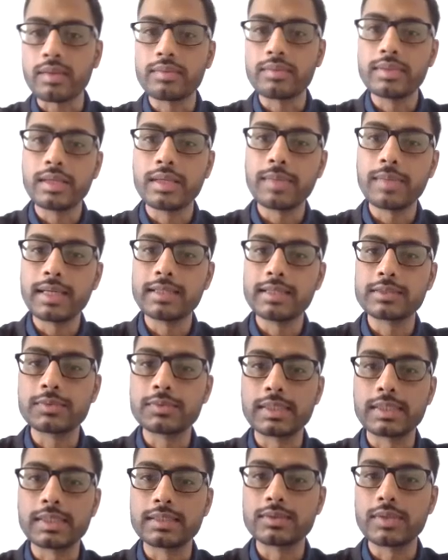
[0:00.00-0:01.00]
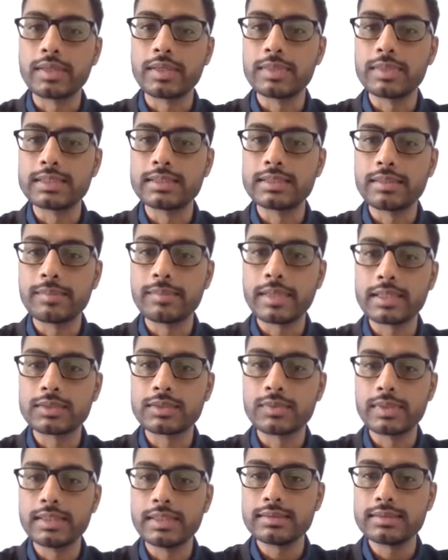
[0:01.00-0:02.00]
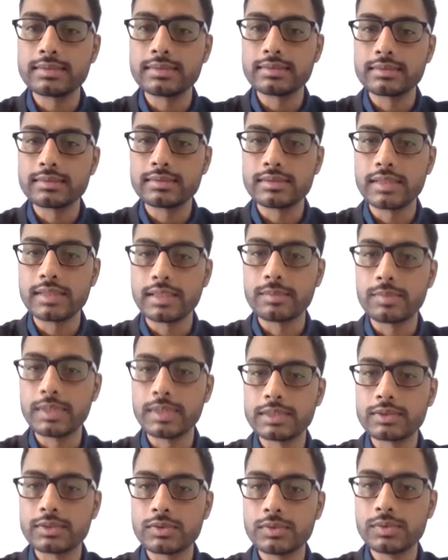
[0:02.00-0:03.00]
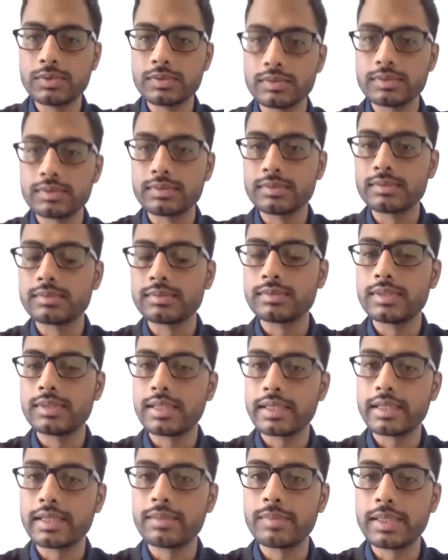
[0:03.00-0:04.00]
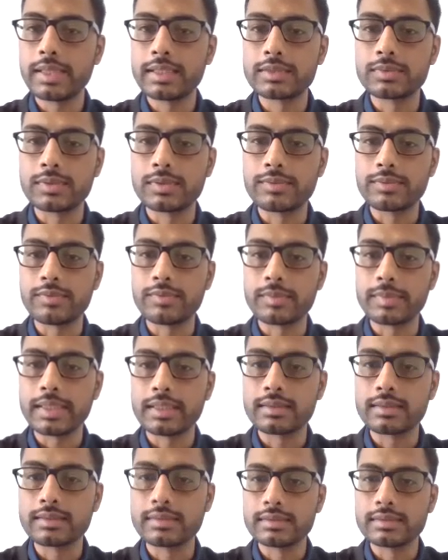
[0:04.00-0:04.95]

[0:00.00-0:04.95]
then minus 1. So n plus 3 minus 1 is n plus 2, then again minus 1 from that.